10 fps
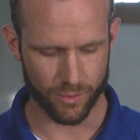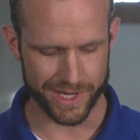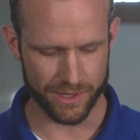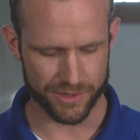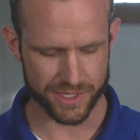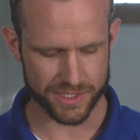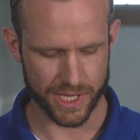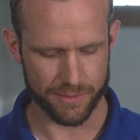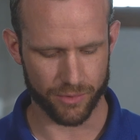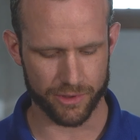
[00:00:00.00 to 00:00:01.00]
When he was at
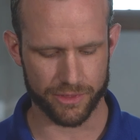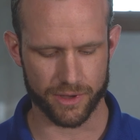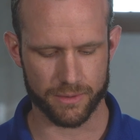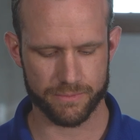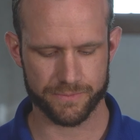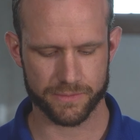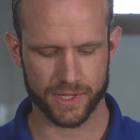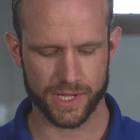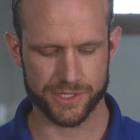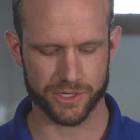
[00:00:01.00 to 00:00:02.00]
table with them,
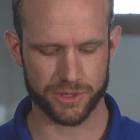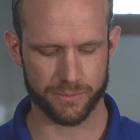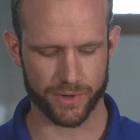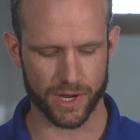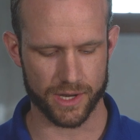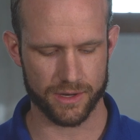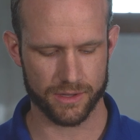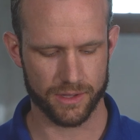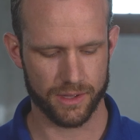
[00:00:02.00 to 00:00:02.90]
he took the bread